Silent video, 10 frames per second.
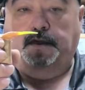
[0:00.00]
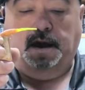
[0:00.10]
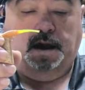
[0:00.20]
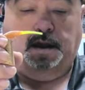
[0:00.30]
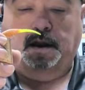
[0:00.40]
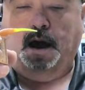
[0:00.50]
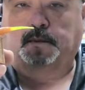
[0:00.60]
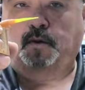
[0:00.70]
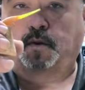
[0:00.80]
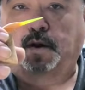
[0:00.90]
then
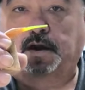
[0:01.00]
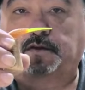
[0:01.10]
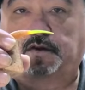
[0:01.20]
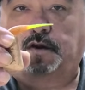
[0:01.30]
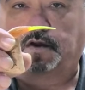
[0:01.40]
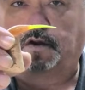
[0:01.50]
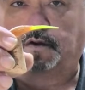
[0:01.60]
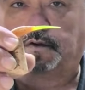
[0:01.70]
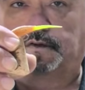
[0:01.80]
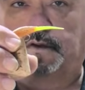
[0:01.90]
I'm going to
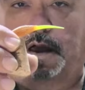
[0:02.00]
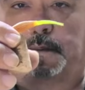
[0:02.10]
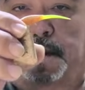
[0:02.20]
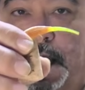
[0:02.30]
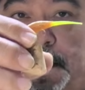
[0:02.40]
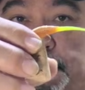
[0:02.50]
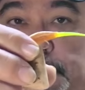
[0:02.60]
use a bottom